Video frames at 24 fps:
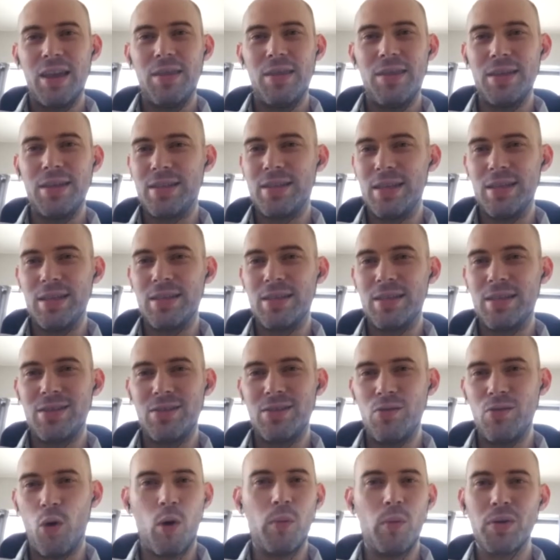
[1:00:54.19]
This
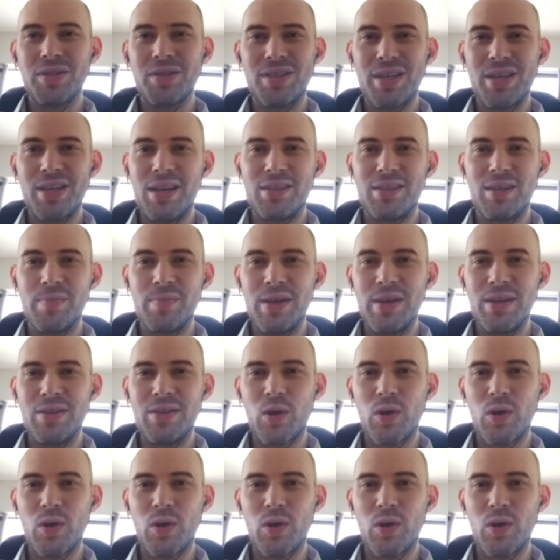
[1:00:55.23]
is normalcy to me.